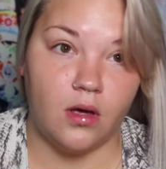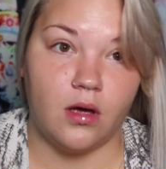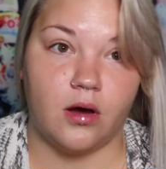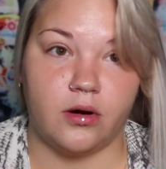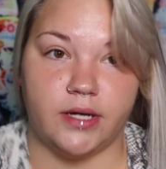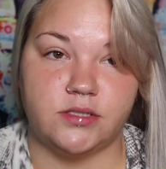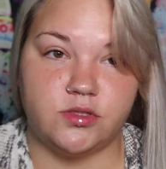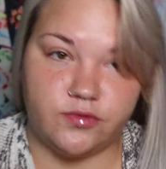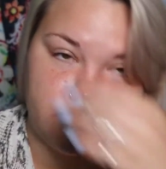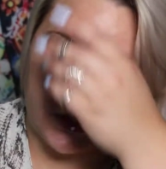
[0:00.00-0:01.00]
Alright,
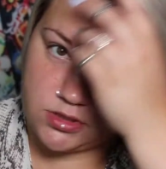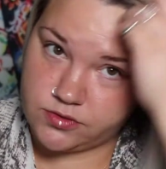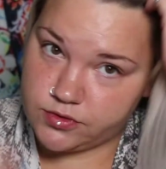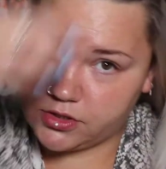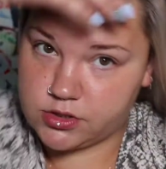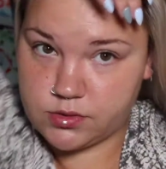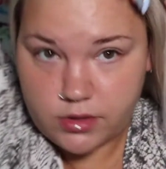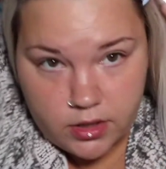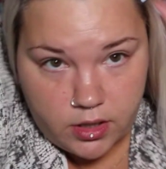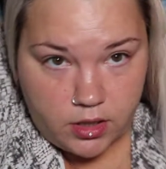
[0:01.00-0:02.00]
so first things first, we're
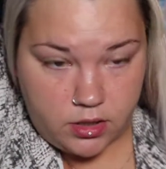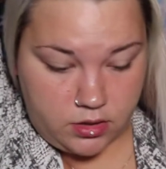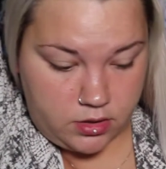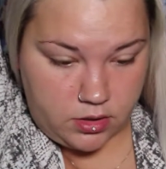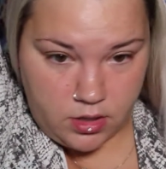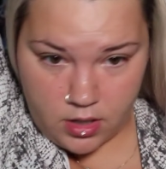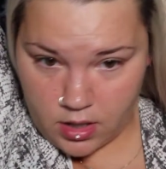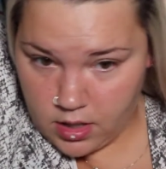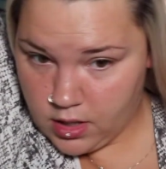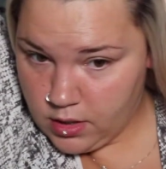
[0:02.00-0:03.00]
gonna
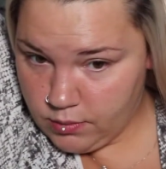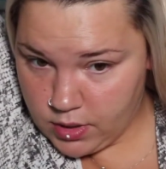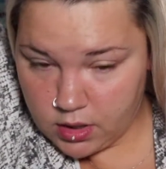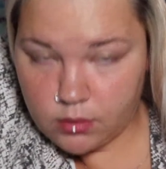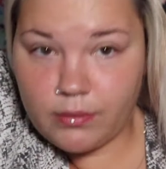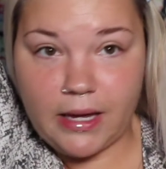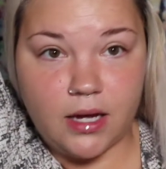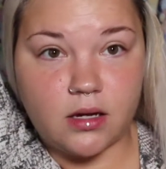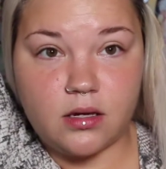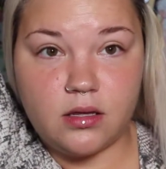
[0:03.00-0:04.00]
pin
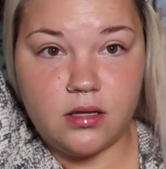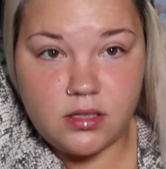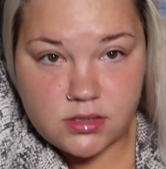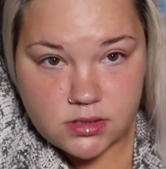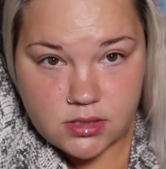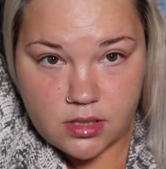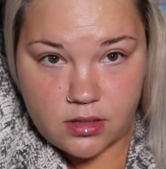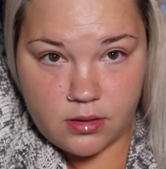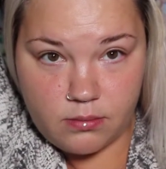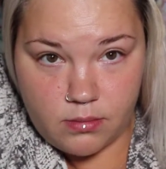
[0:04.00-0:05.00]
back this
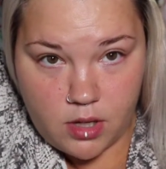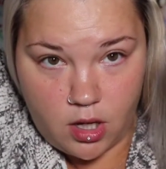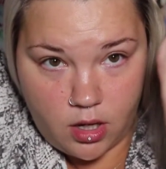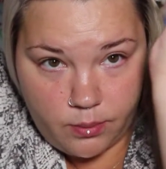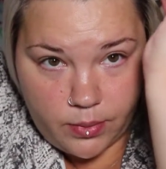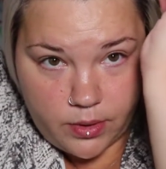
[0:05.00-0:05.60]
mop